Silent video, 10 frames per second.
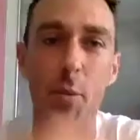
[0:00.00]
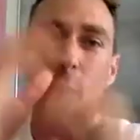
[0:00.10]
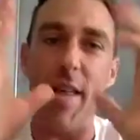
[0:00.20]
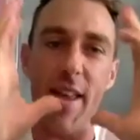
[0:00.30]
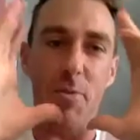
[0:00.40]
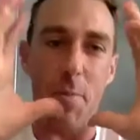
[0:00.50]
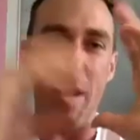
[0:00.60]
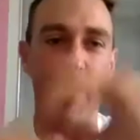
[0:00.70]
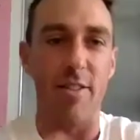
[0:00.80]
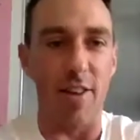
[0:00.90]
why there's
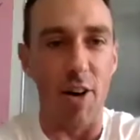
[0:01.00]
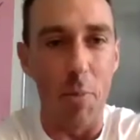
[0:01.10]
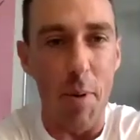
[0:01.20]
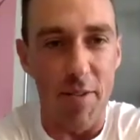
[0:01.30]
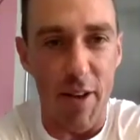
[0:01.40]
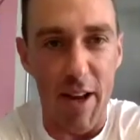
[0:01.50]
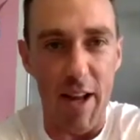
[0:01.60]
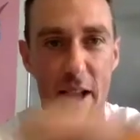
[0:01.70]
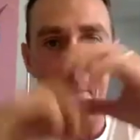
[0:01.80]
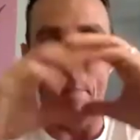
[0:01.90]
been this little bit of
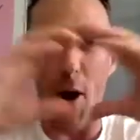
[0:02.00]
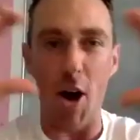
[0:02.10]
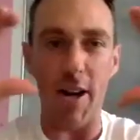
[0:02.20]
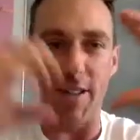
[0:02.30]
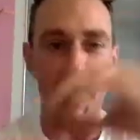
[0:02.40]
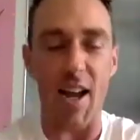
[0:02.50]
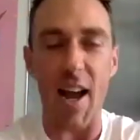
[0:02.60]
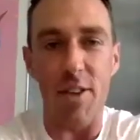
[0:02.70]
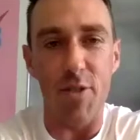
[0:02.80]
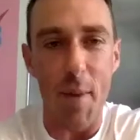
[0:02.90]
a block and
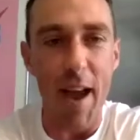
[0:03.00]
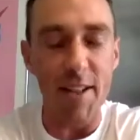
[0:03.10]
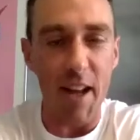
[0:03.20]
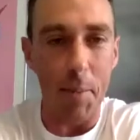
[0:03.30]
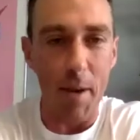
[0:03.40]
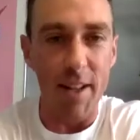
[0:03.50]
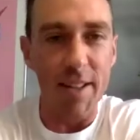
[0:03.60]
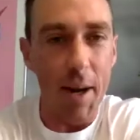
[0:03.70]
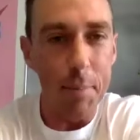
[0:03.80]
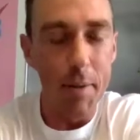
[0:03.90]
silence from hashtag Beertime?